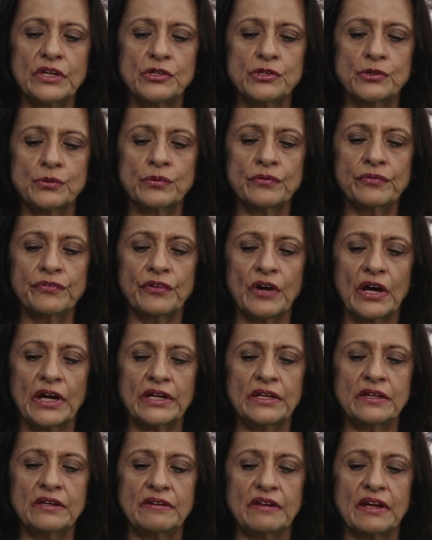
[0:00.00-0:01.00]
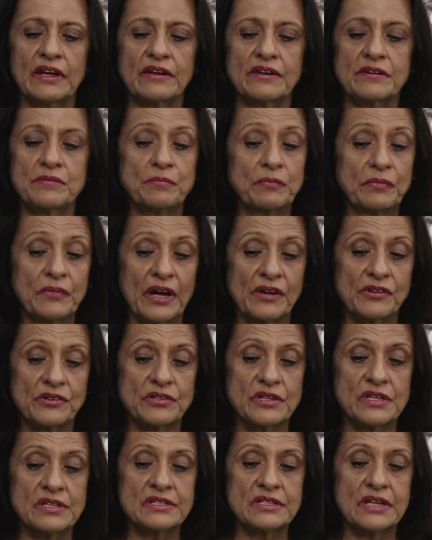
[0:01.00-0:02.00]
we do find that
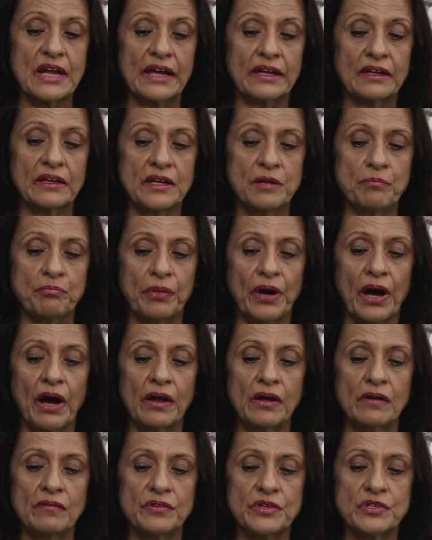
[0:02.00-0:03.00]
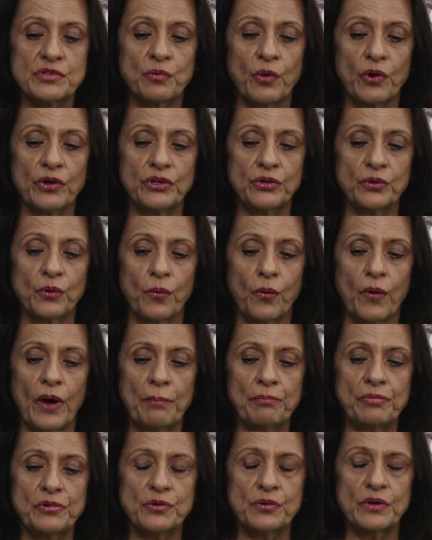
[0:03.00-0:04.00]
countries like Nepal, which want to go
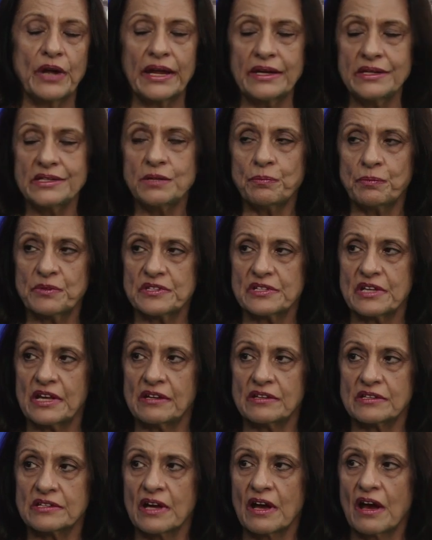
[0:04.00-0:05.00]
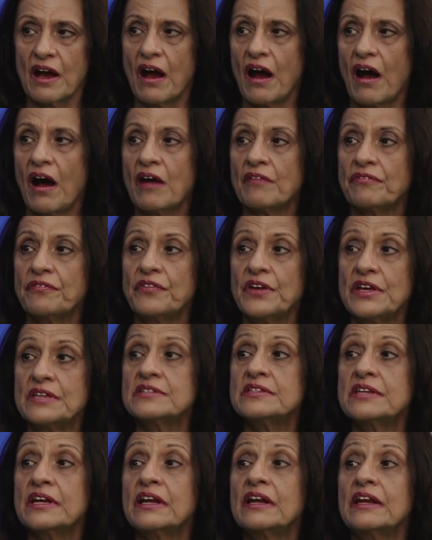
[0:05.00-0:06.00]
up to 90%, are
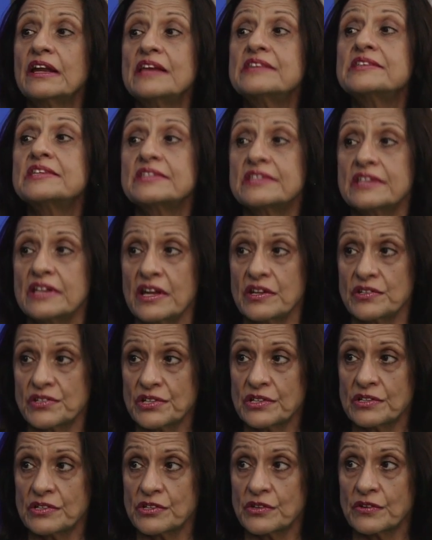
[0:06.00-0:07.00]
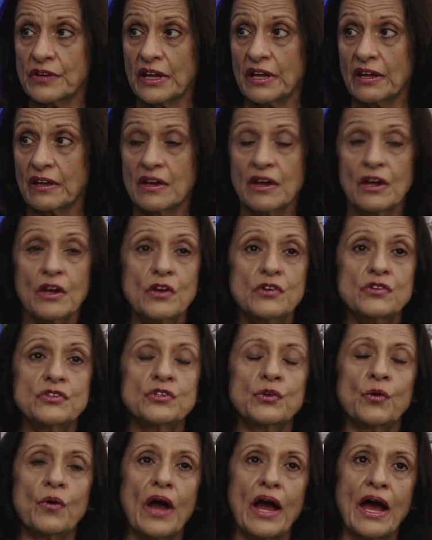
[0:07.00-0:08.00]
facing legislation today.
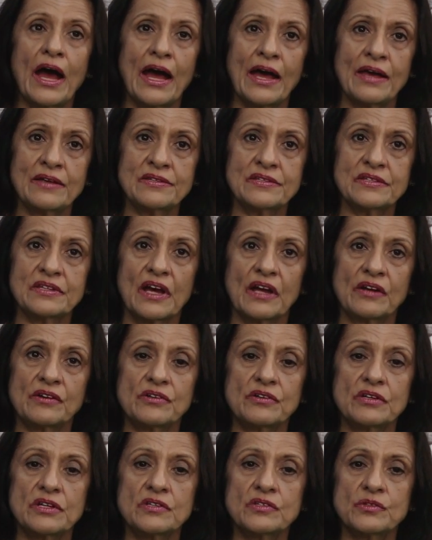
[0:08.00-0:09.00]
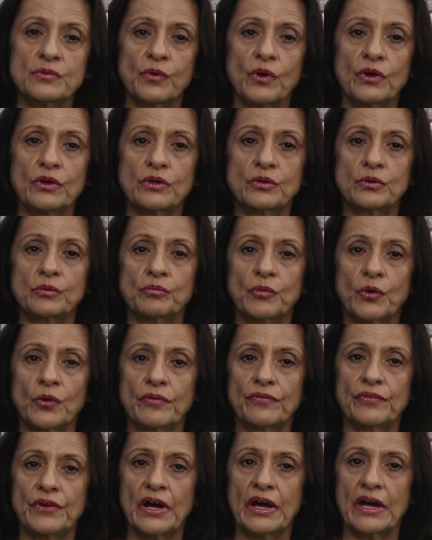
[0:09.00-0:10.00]
So as countries want to
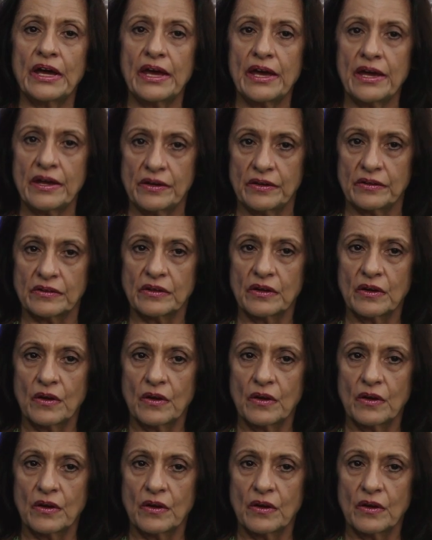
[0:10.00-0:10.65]
move ahead